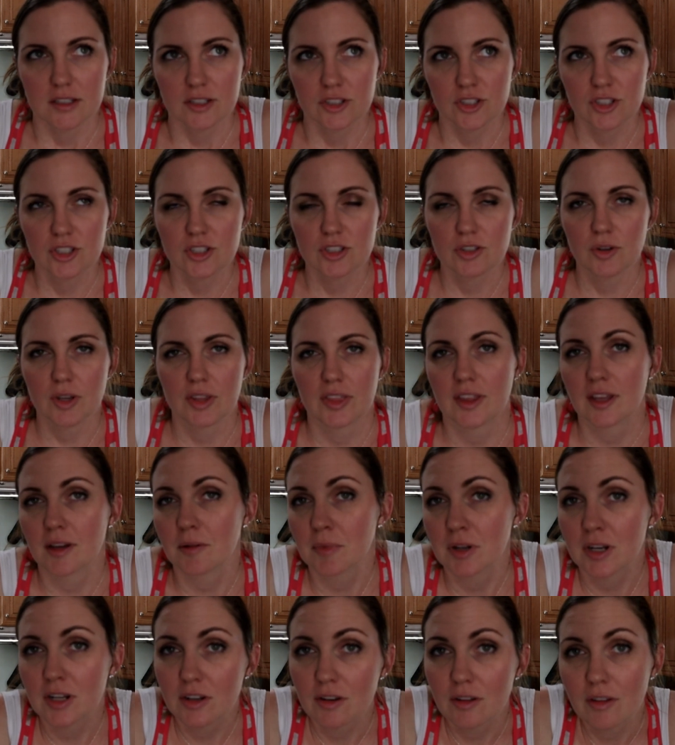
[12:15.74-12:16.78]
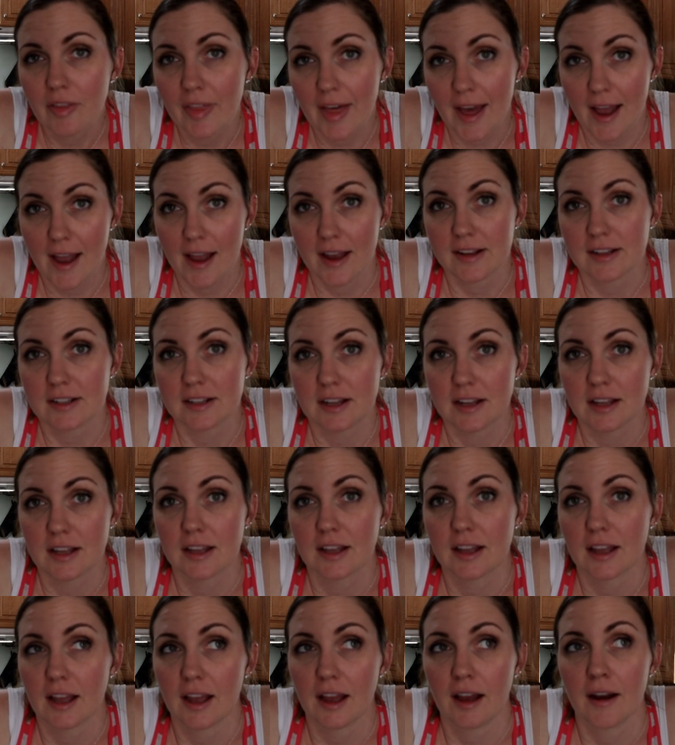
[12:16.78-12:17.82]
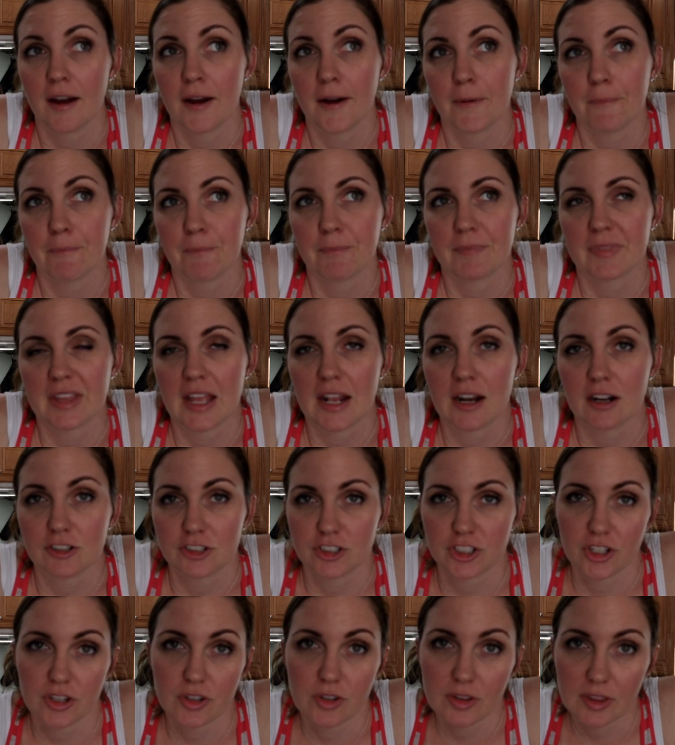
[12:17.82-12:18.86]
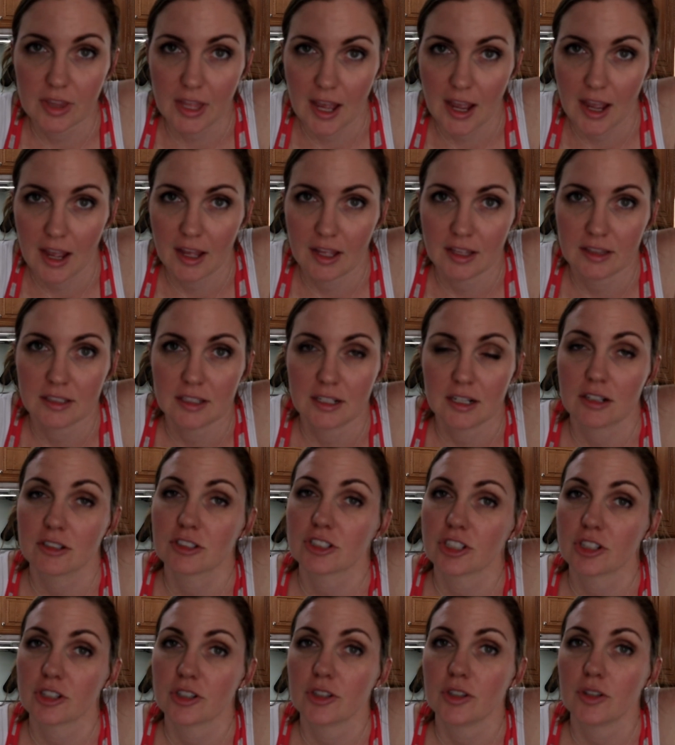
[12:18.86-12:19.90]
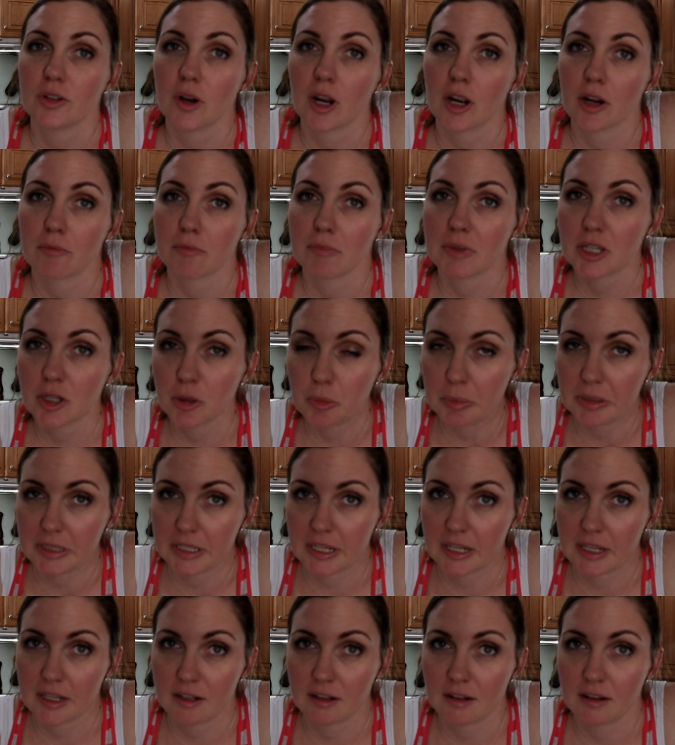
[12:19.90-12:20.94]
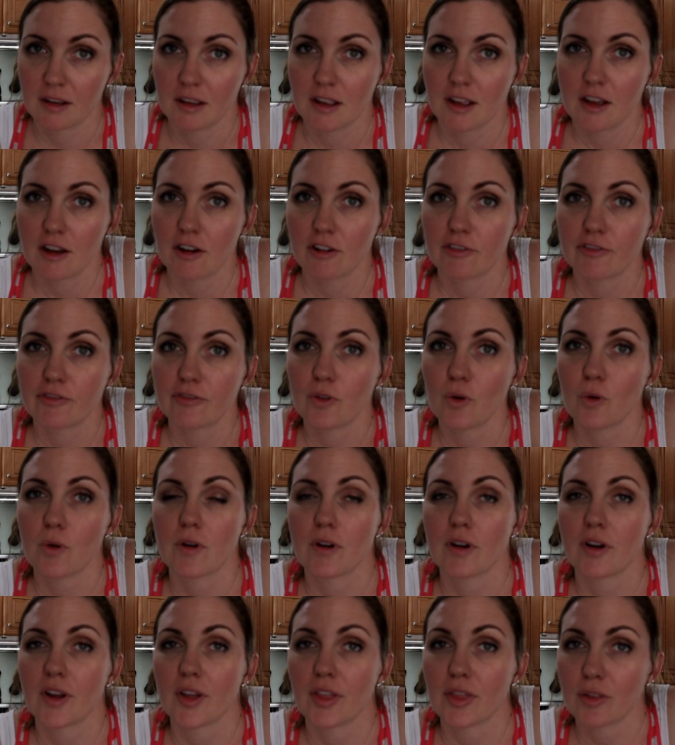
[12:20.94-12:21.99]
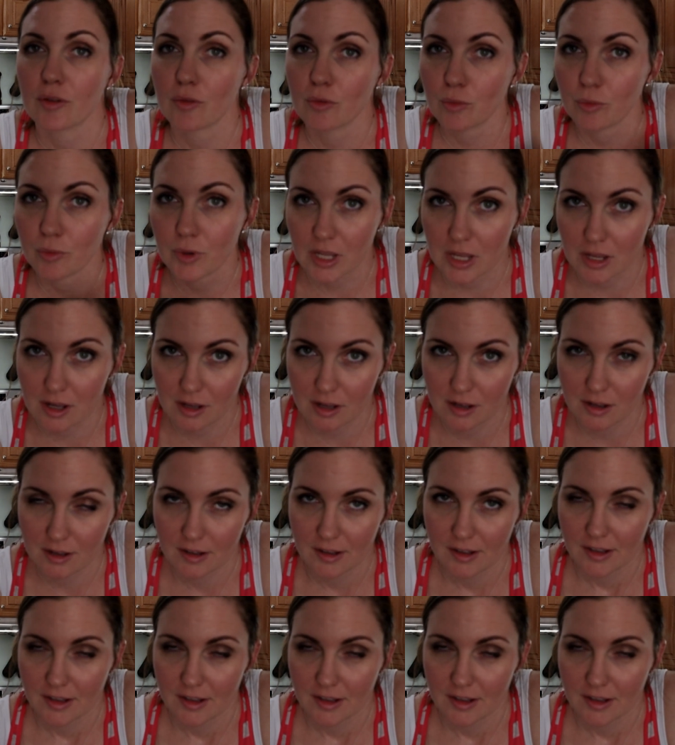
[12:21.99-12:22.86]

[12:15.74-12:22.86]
So I think I'm gonna do that. And I'll show you that, and then I'll show you our meal plan for the week.